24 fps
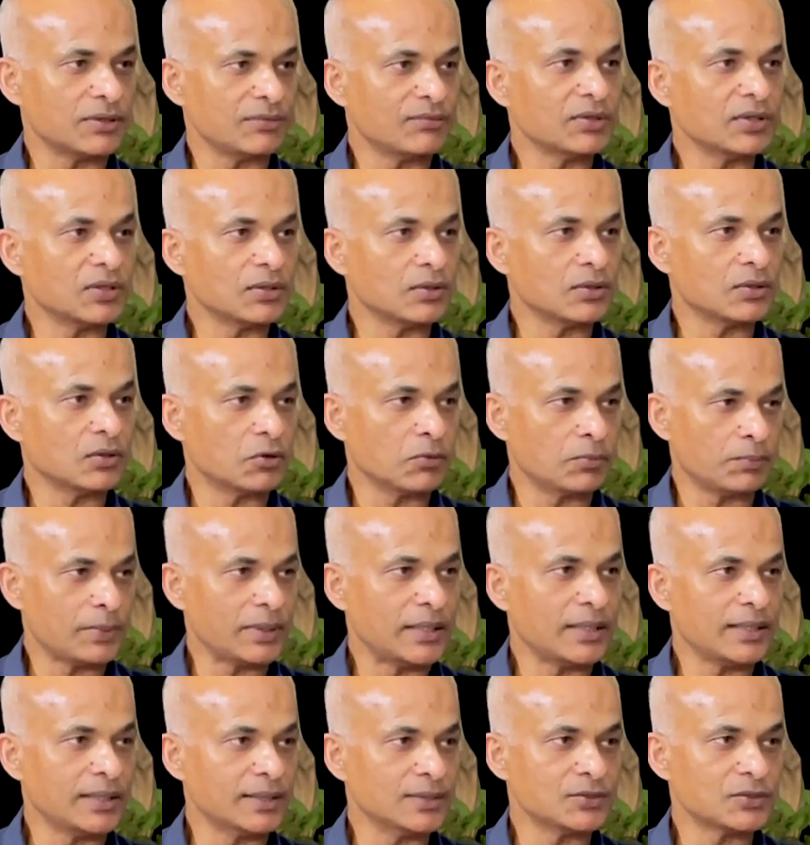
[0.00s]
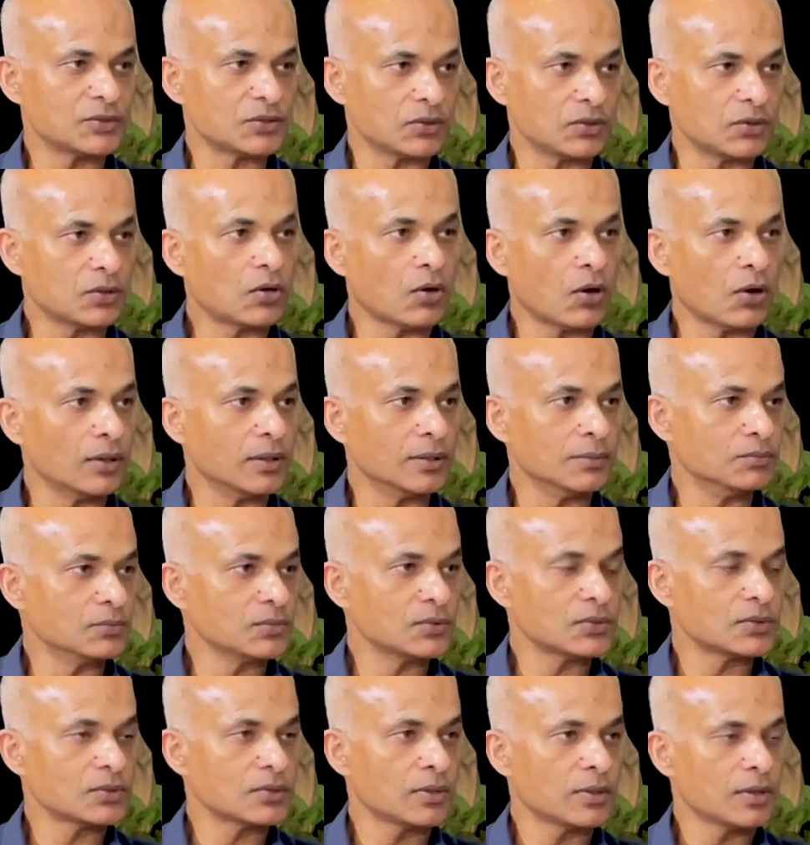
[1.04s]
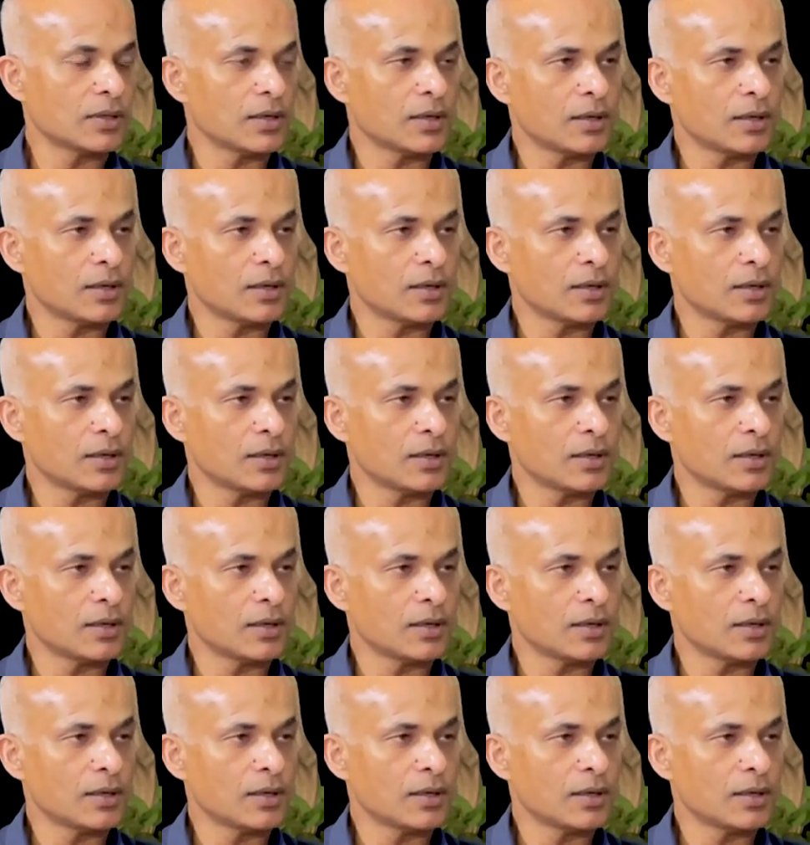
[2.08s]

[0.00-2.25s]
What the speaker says: or even opinions or columns,